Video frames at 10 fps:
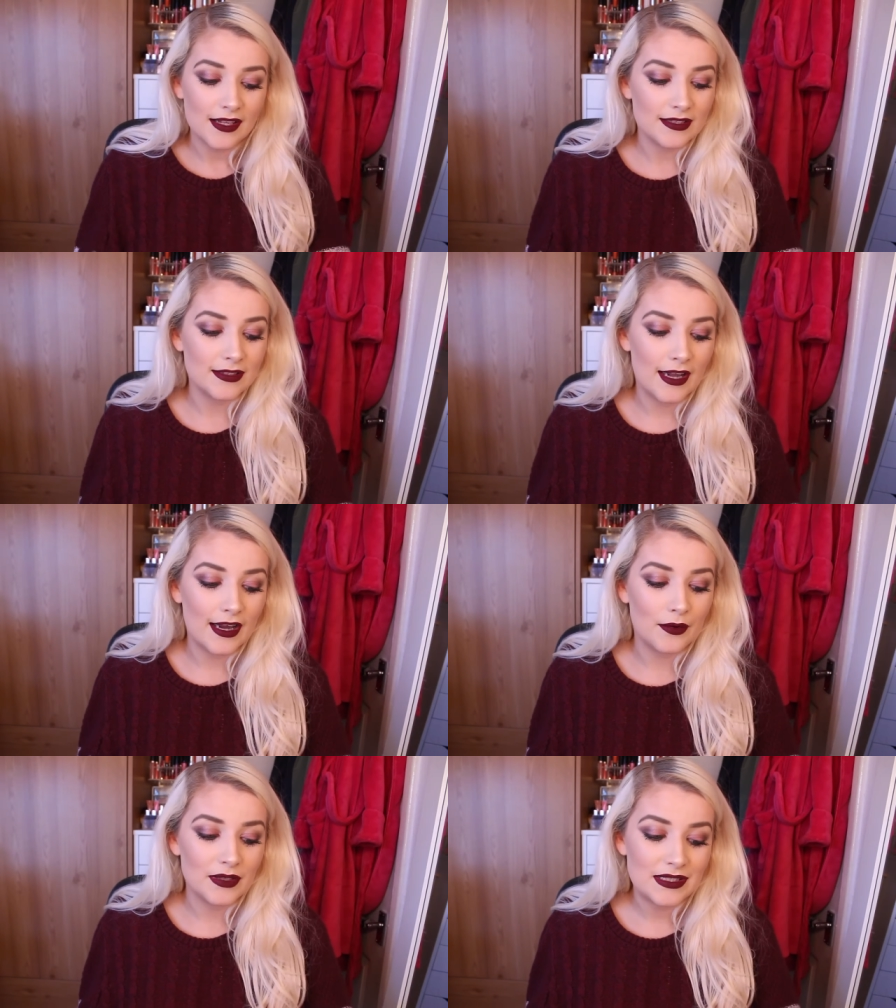It's
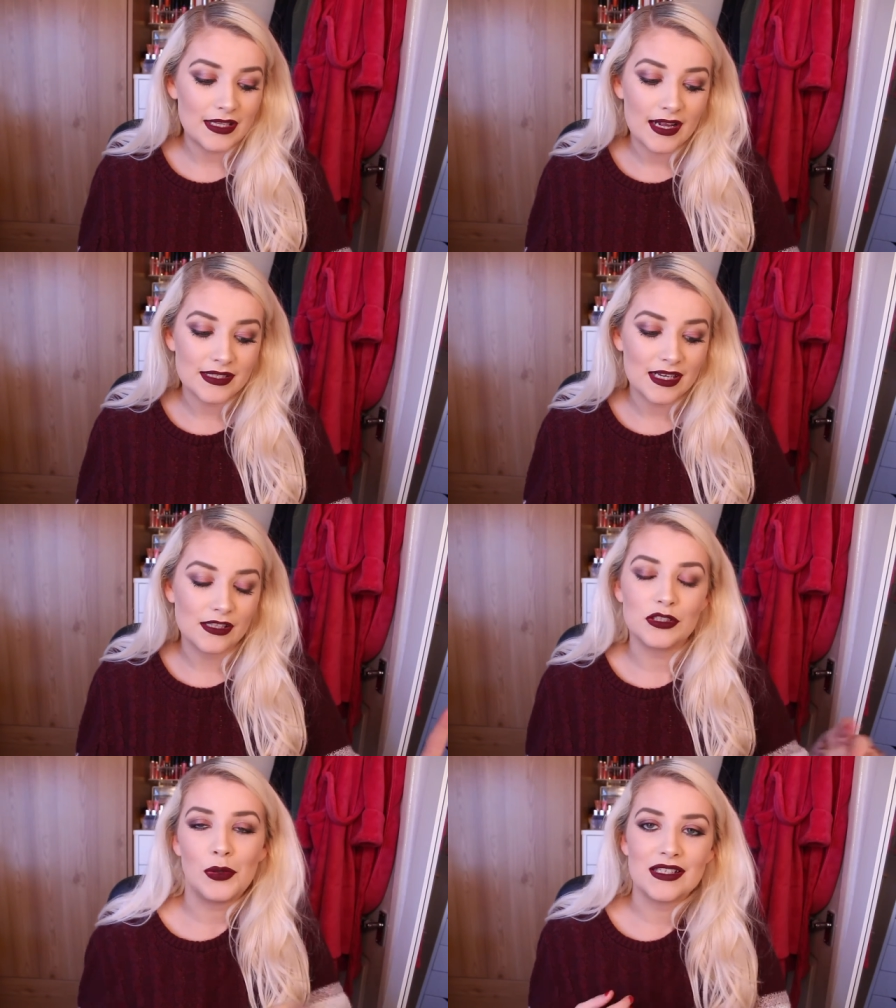now Saturday
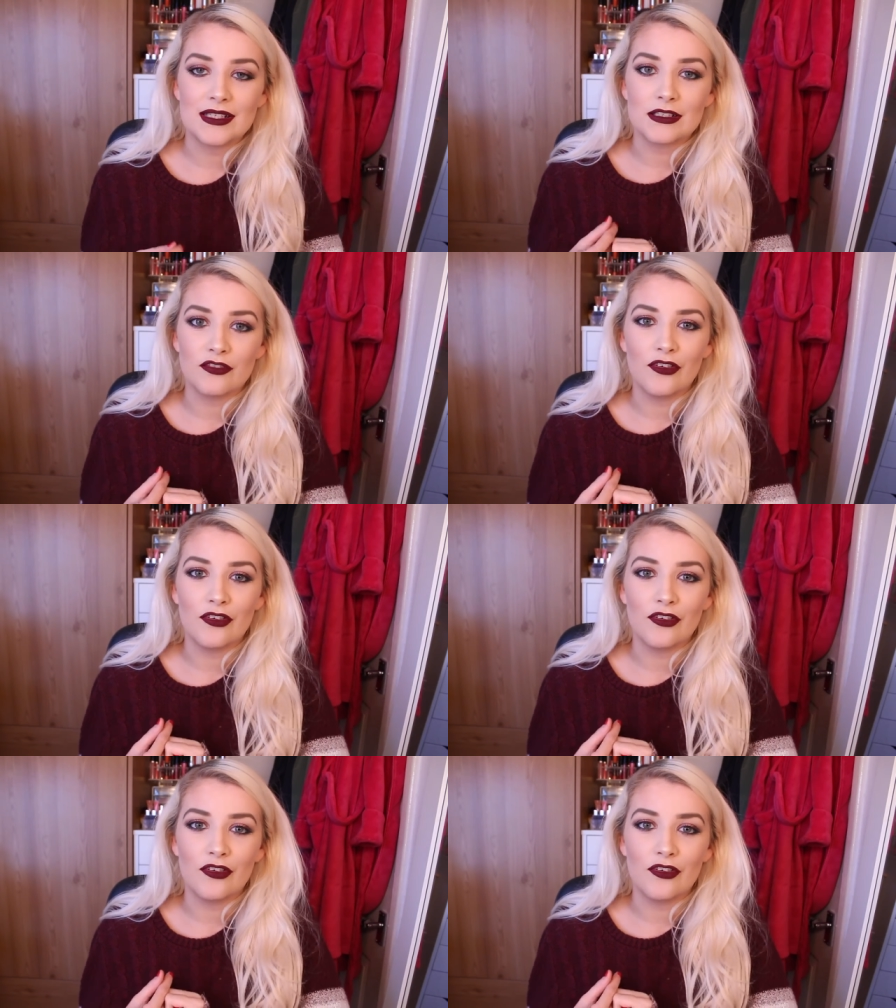the twenty-sixth of